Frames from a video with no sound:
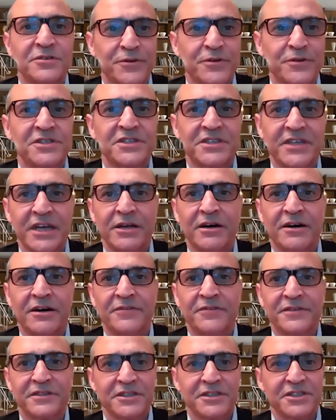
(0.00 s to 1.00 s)
It was the first state
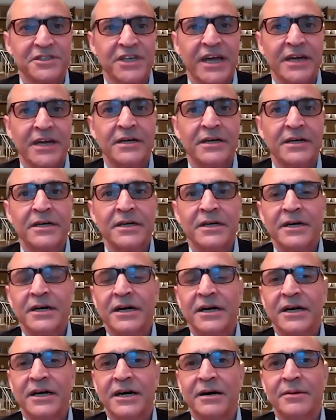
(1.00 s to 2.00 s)
office in China.
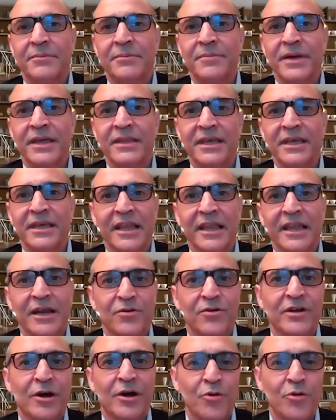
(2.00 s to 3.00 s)
And then
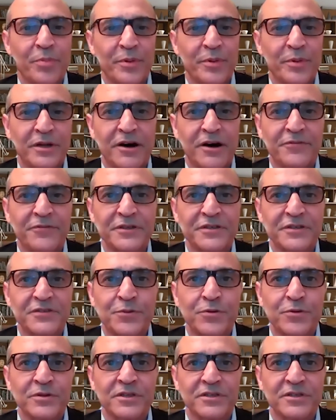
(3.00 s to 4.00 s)
later on, I opened an
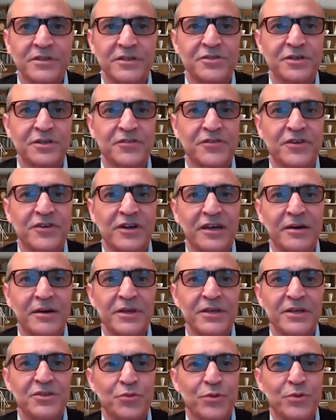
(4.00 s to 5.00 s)
office for the District of
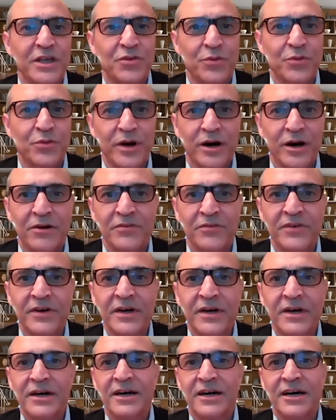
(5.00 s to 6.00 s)
Columbia in 2012.
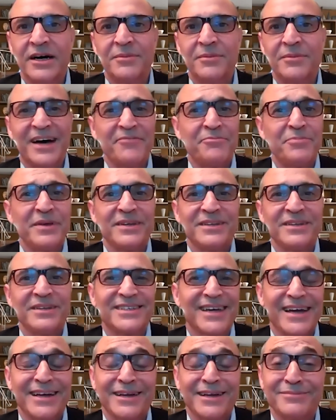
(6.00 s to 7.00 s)
I've been
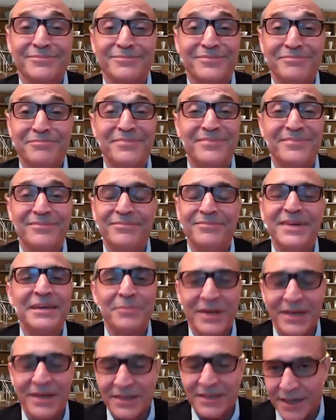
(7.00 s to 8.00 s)
to China
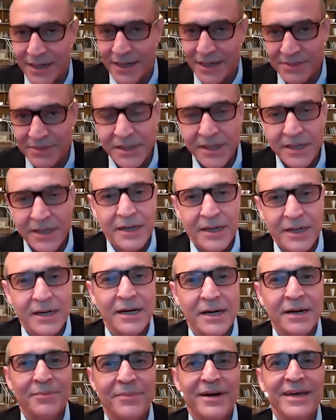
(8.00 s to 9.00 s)
many, many times.
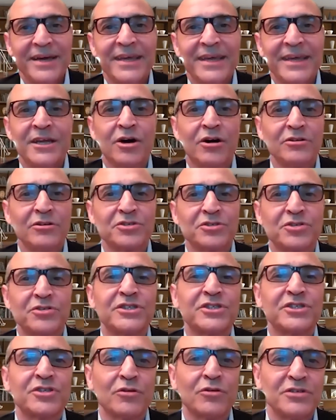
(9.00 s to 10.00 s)
And the
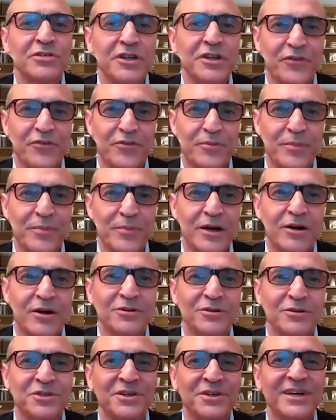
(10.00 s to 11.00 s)
culture is so different from our
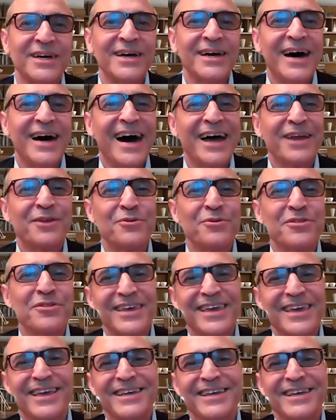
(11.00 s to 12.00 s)
culture. I
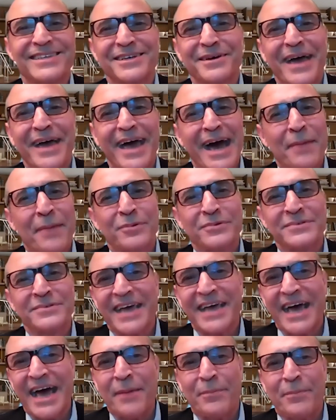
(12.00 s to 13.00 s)
don't think it's an
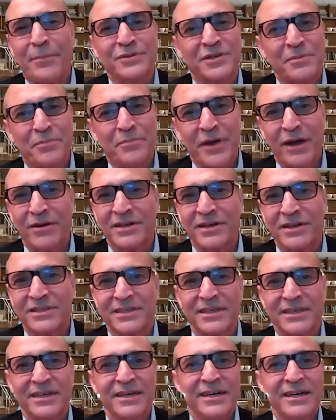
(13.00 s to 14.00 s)
apples to apples
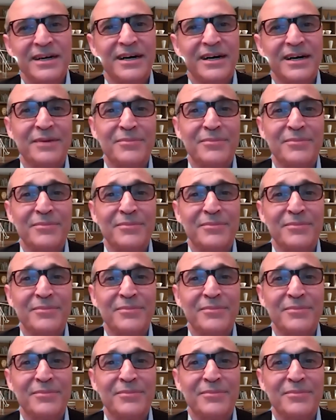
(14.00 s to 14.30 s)
comparison.